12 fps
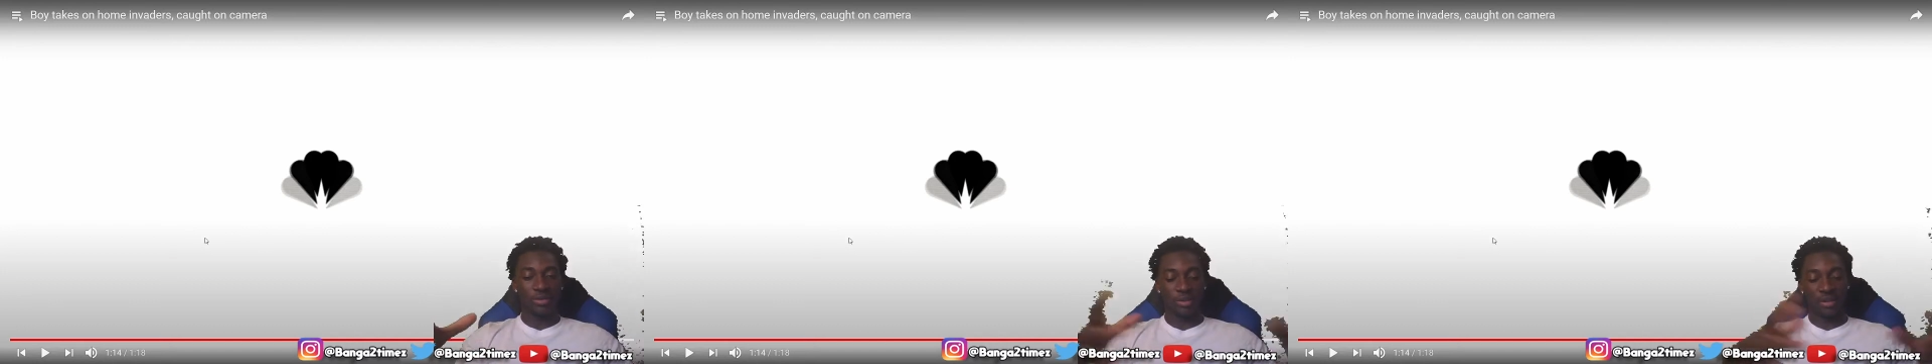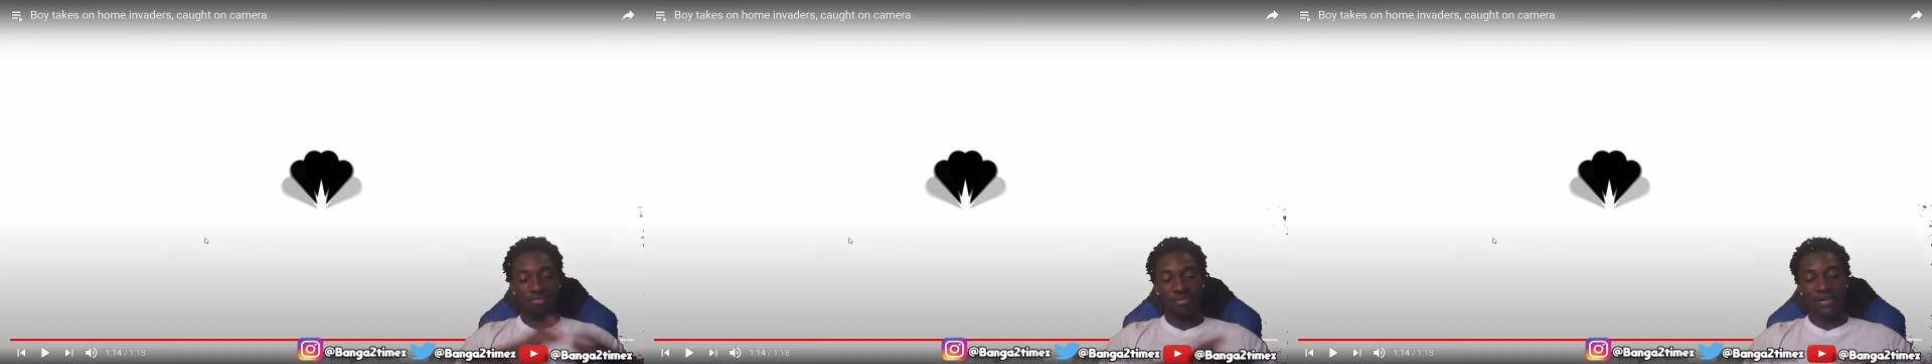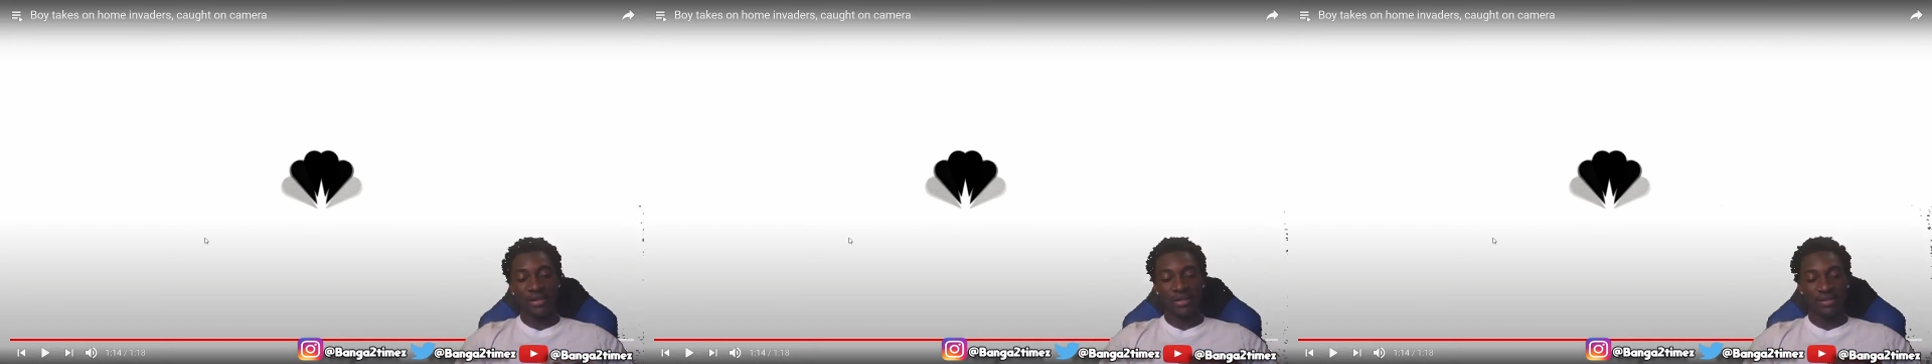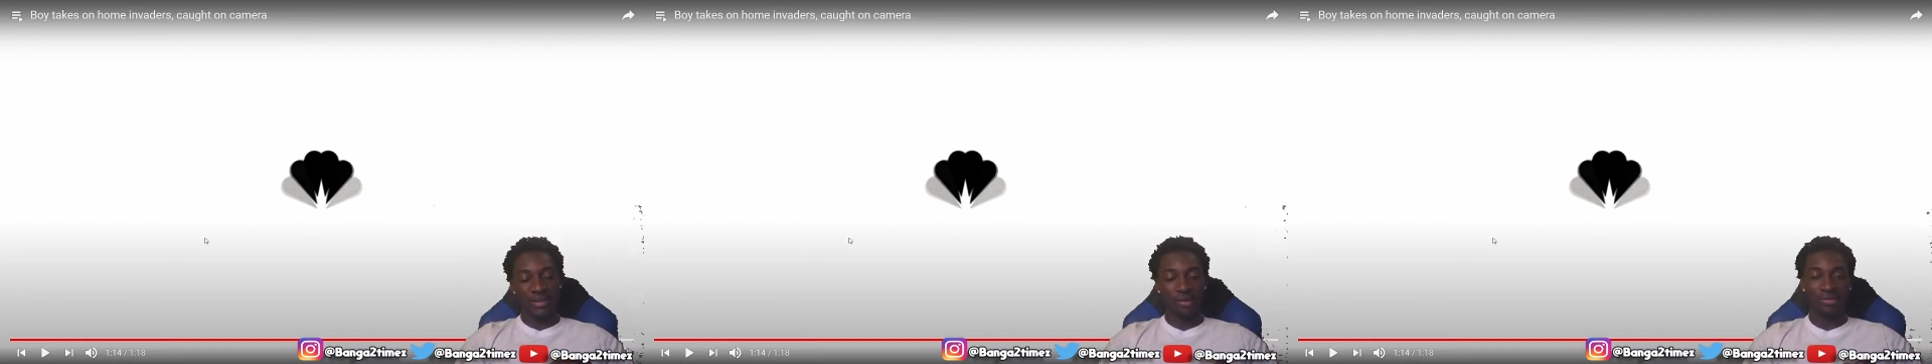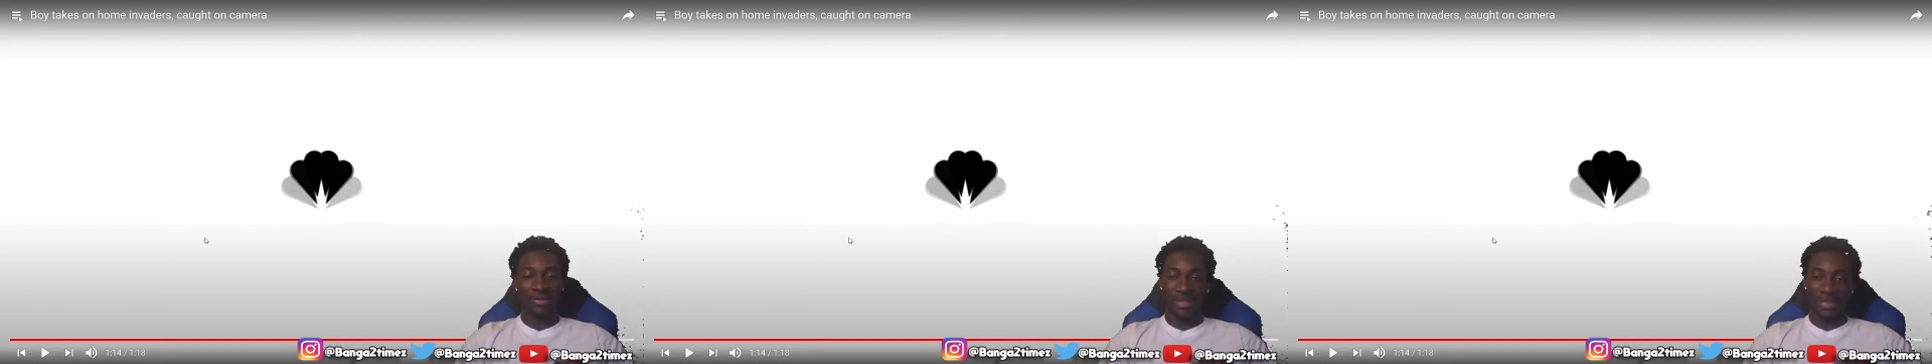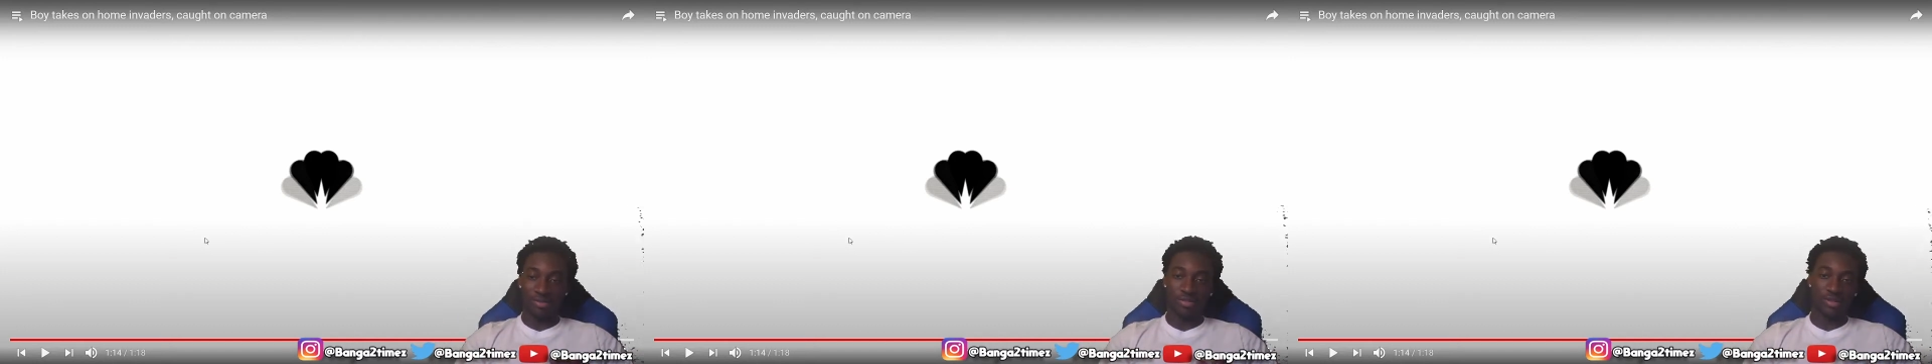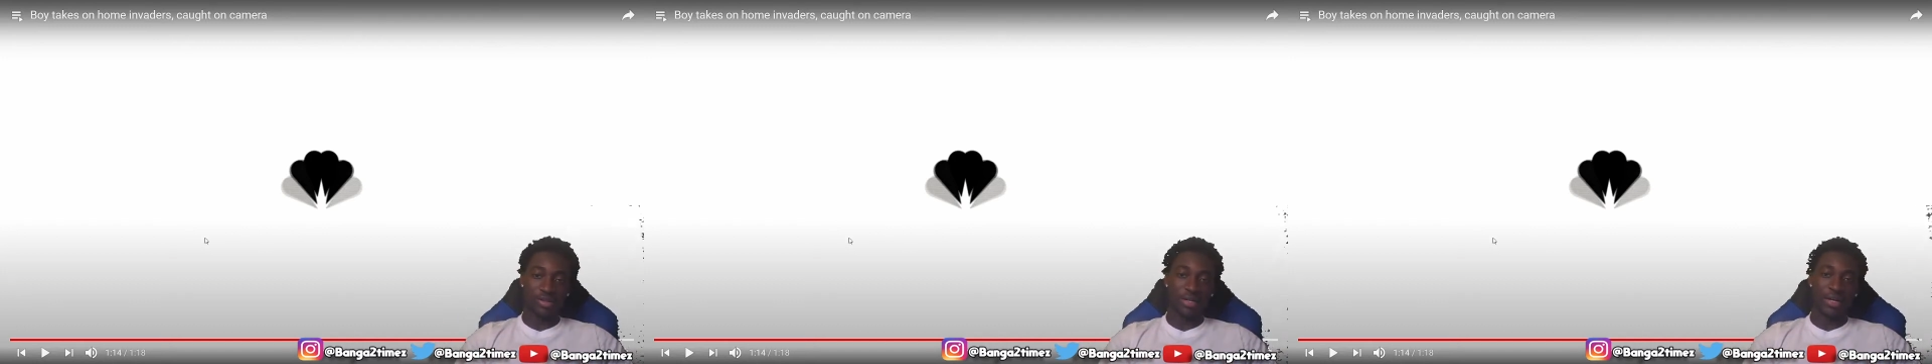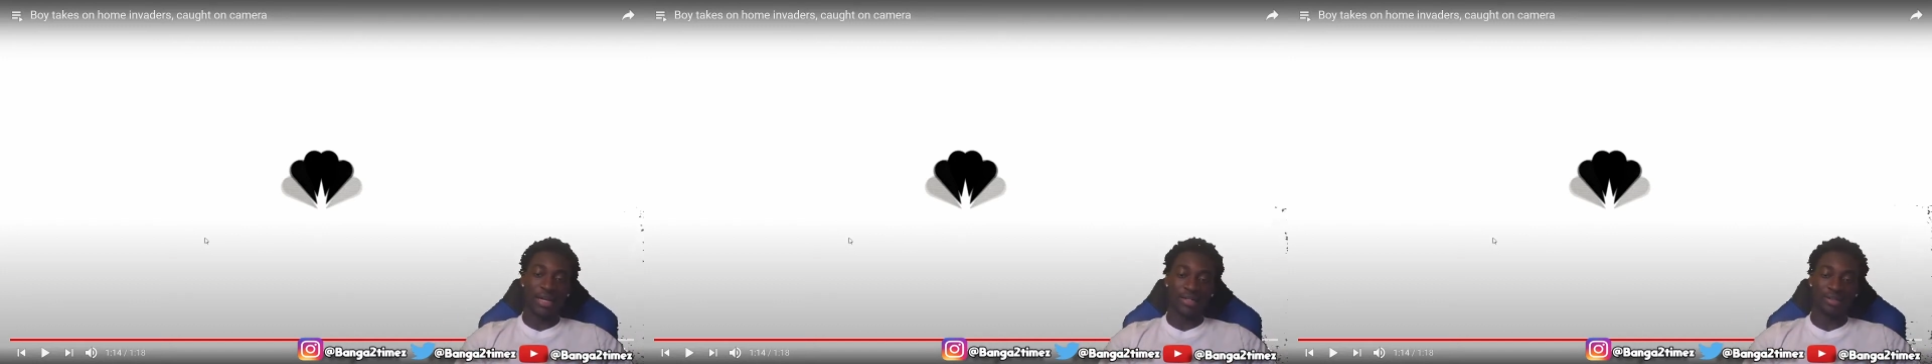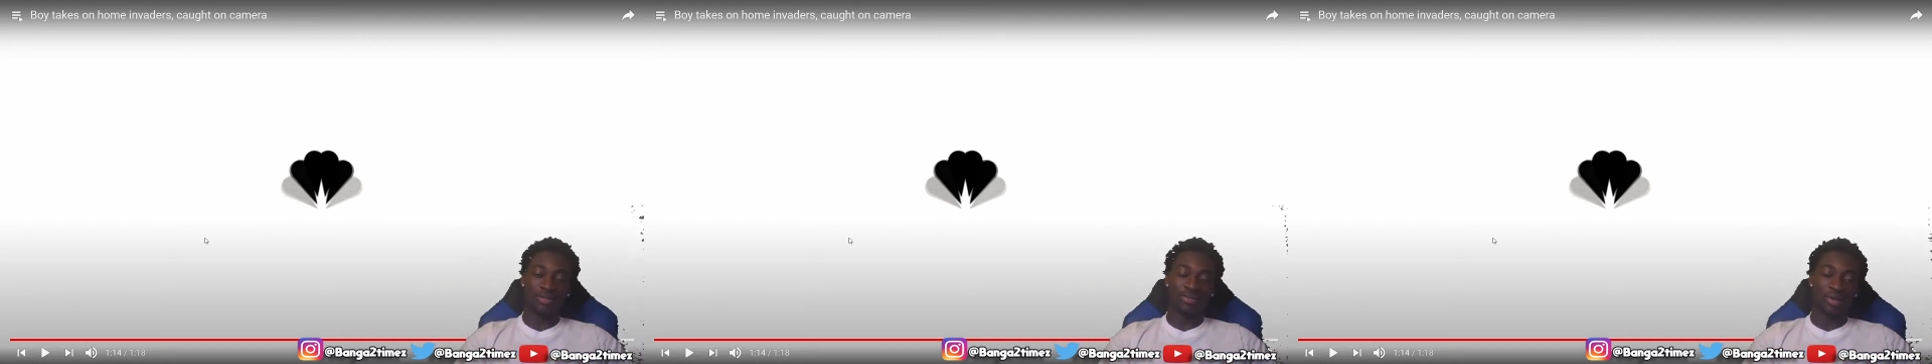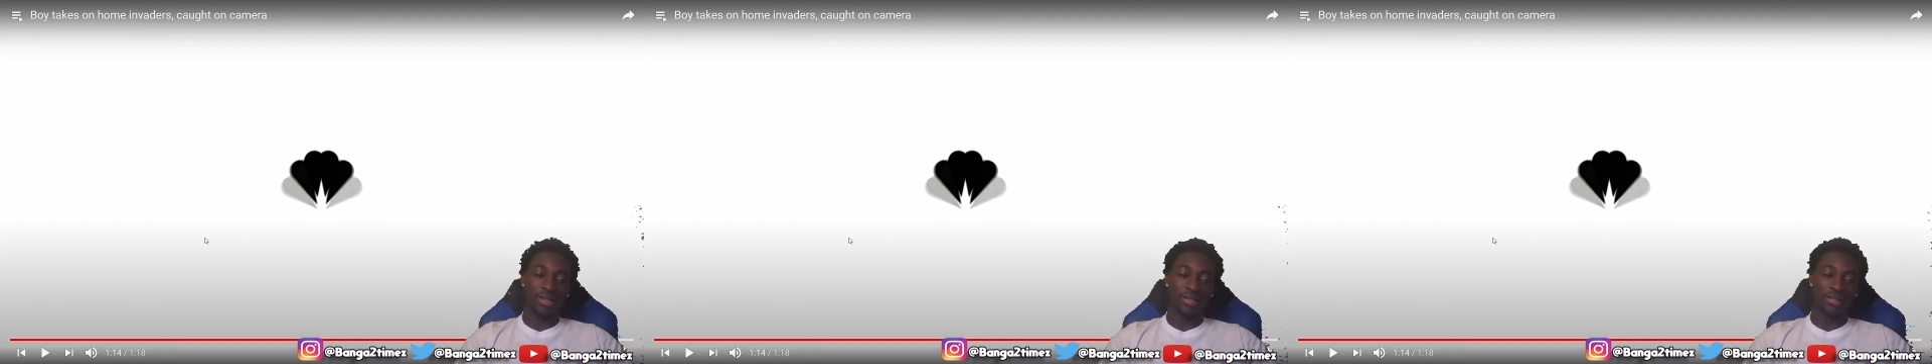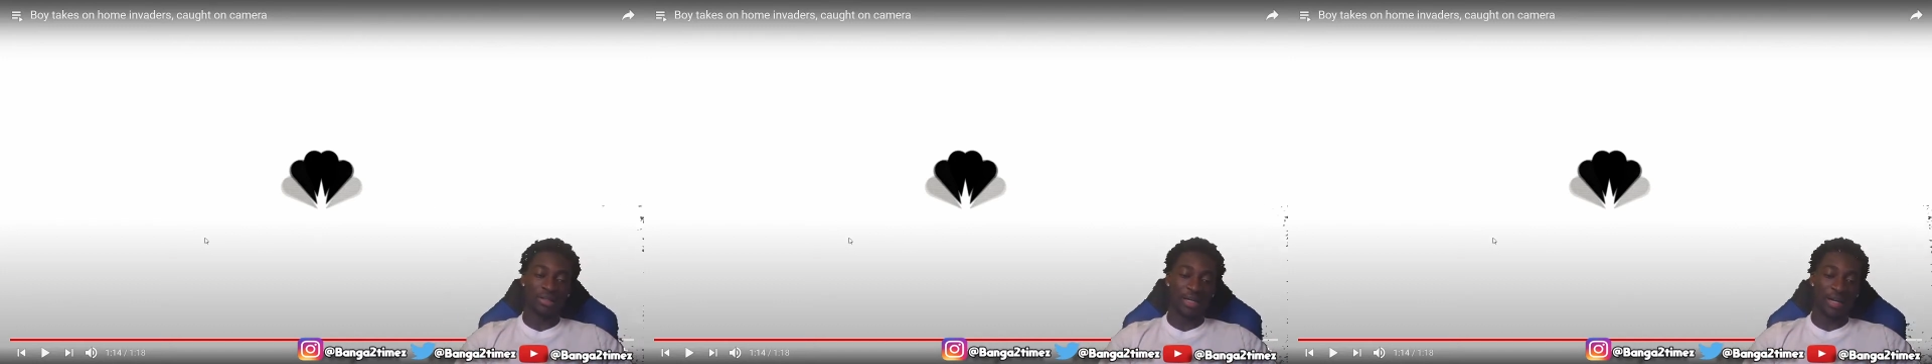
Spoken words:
he's going to realize how dangerous that actually was.